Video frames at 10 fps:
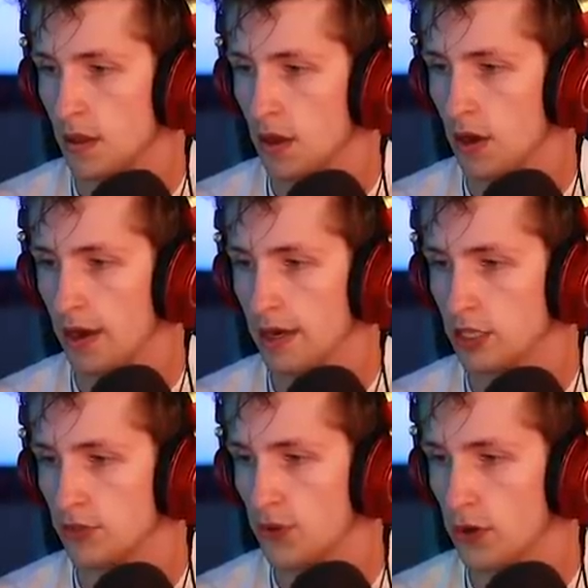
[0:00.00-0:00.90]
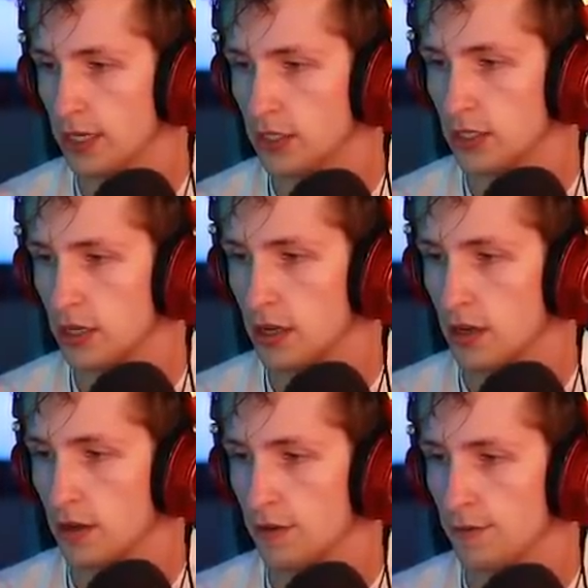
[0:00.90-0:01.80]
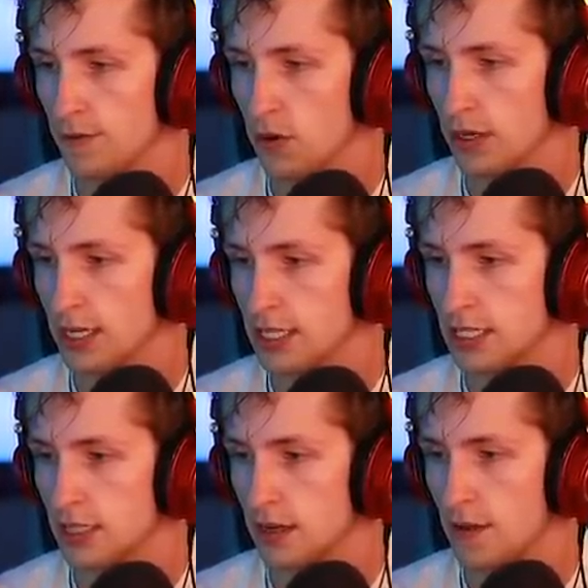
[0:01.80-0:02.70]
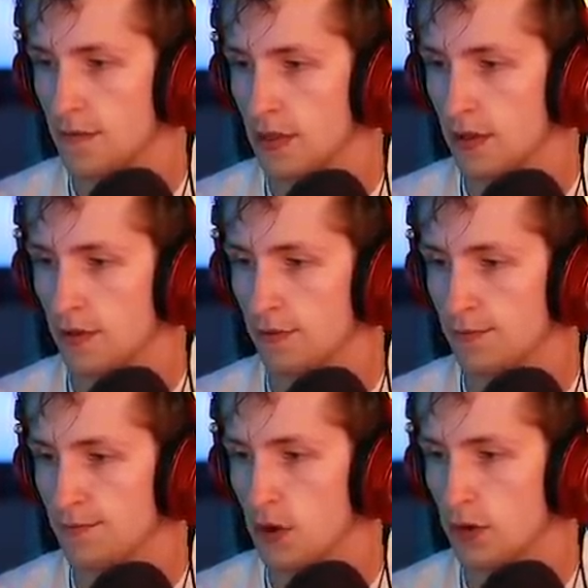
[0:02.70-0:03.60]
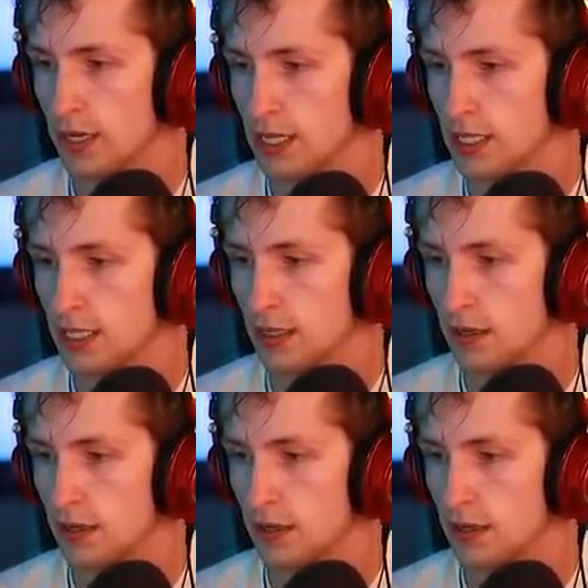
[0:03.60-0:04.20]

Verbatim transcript: Alright, just focus. Focus. Focus.